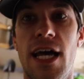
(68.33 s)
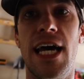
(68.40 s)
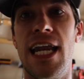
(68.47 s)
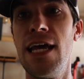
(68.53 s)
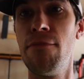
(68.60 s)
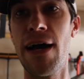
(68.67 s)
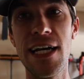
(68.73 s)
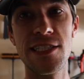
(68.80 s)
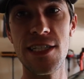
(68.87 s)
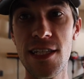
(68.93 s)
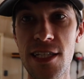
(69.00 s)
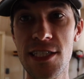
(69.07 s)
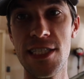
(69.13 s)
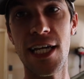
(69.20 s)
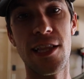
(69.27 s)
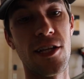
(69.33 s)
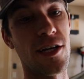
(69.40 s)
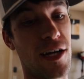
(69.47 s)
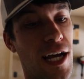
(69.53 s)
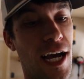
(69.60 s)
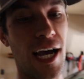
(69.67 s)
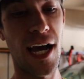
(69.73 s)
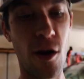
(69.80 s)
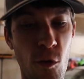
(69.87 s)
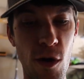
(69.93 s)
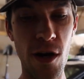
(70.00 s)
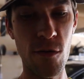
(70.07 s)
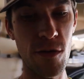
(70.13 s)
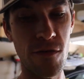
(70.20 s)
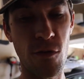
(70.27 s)
and he basically said, look, I got a
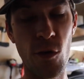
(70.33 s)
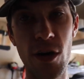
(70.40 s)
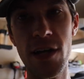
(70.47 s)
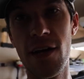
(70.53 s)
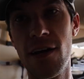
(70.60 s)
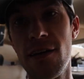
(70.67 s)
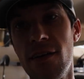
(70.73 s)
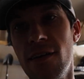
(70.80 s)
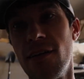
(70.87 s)
weird one for you.